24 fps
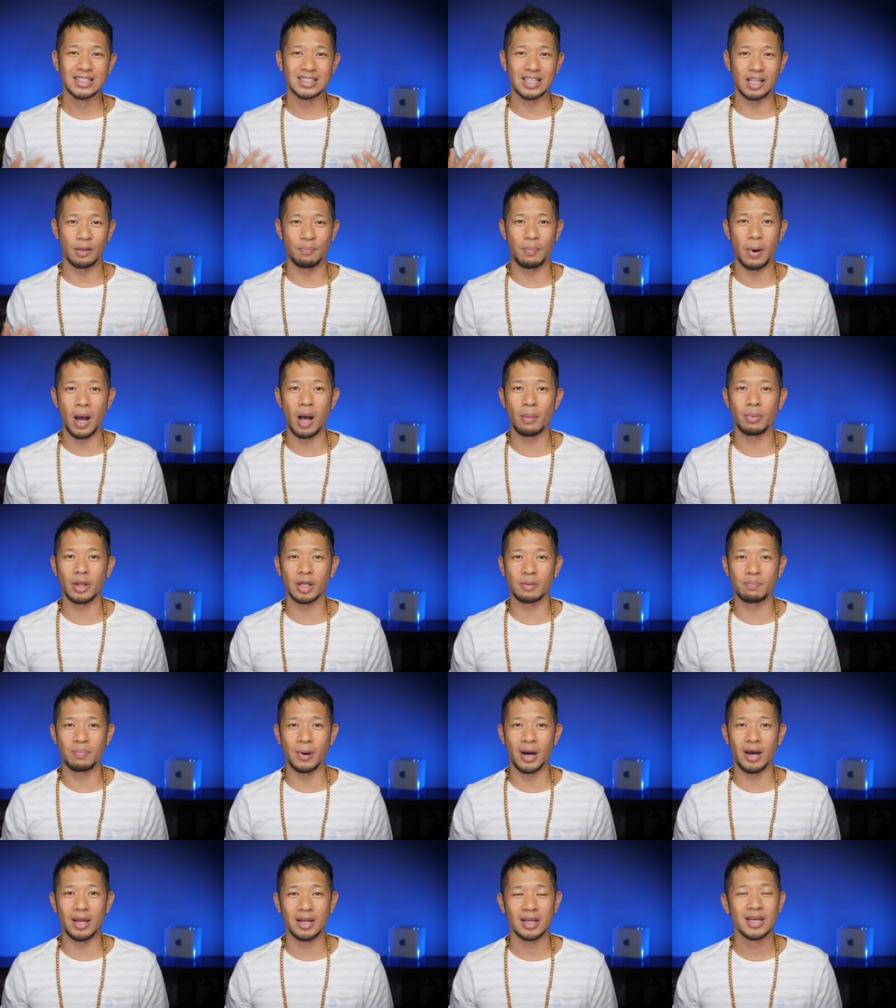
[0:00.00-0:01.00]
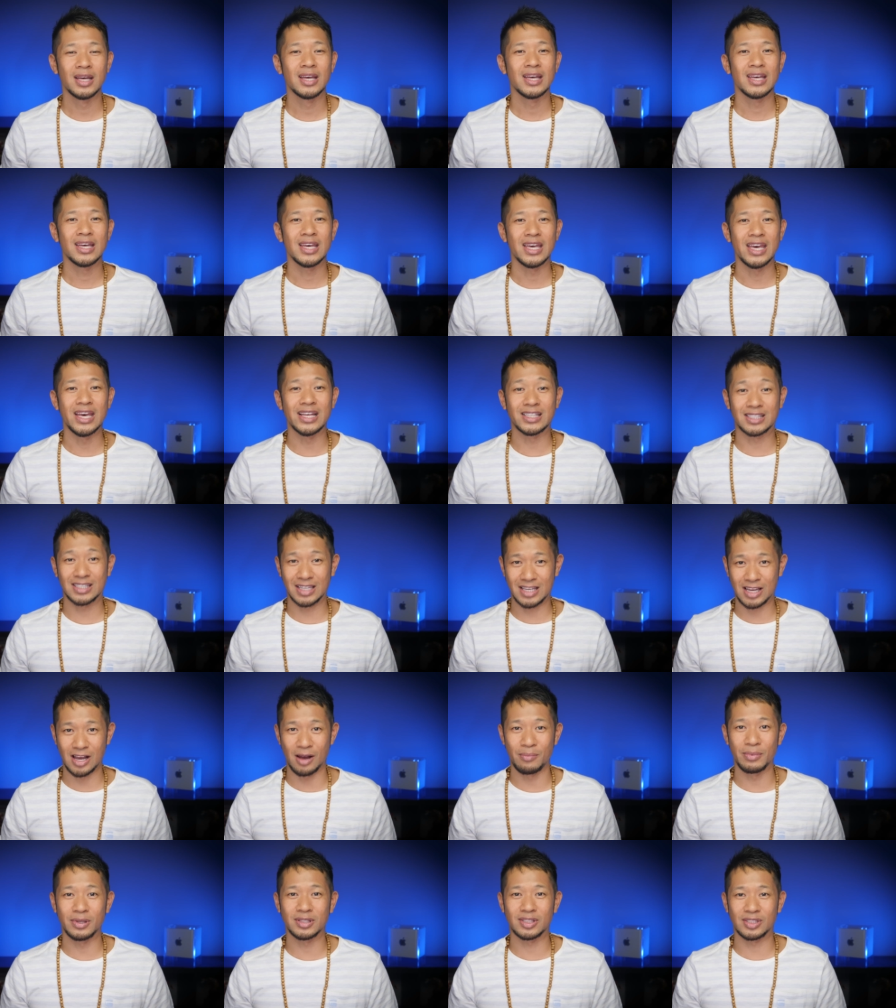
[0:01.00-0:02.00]
to the public, but it's a
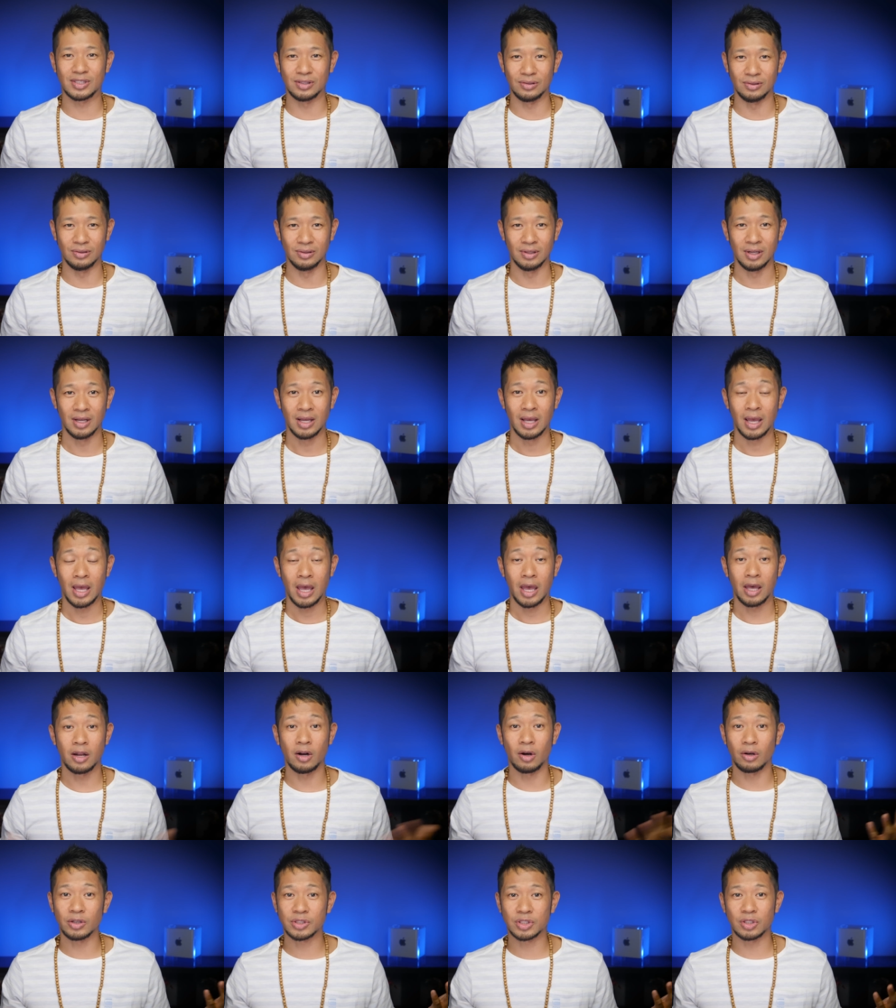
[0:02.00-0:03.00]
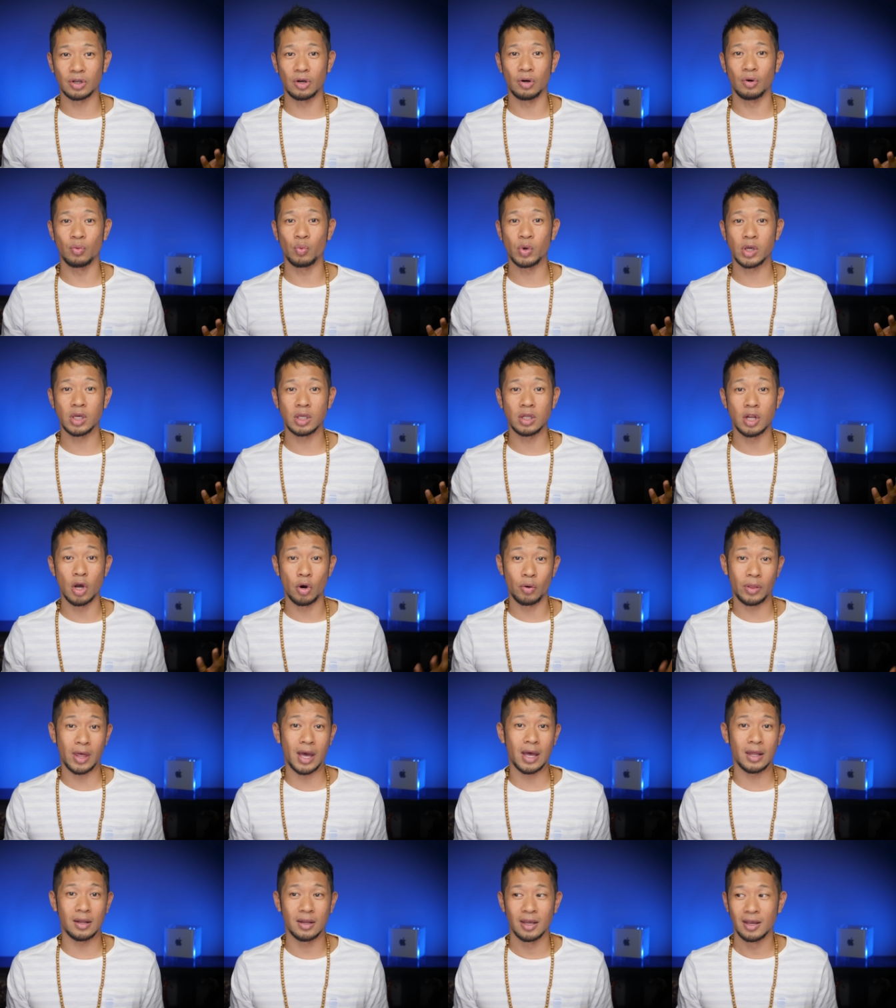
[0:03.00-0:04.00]
coming soon. And also, we know
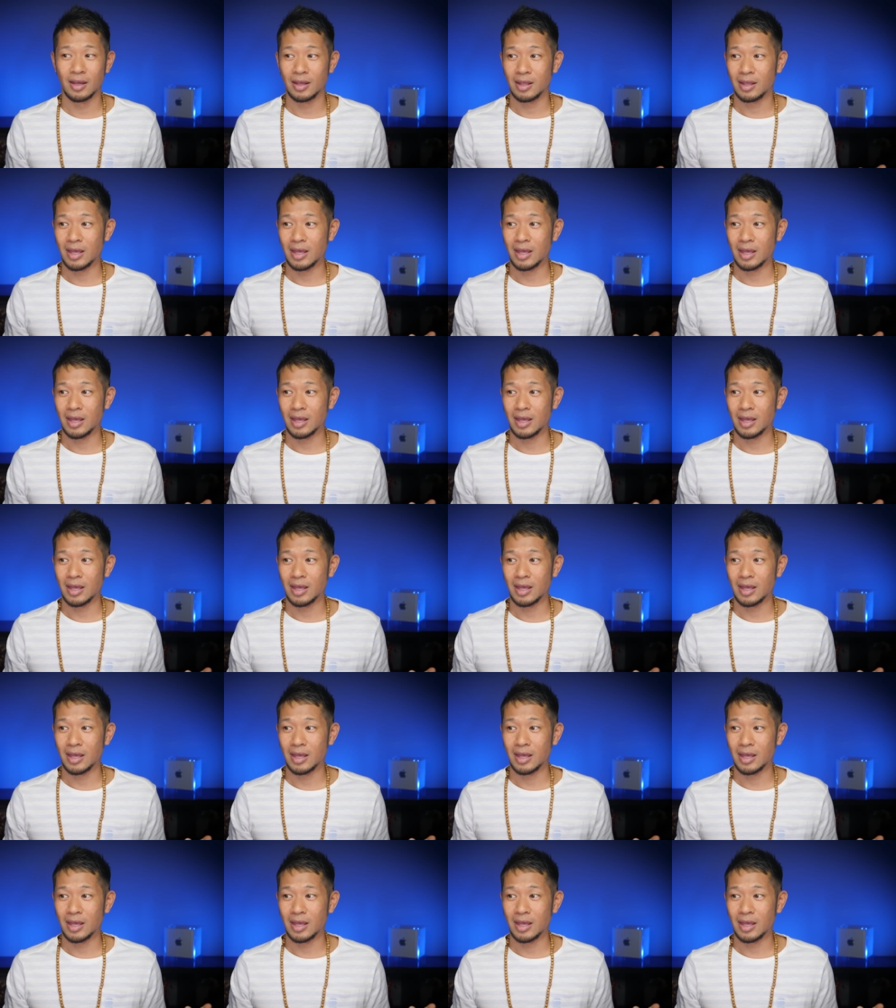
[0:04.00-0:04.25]
that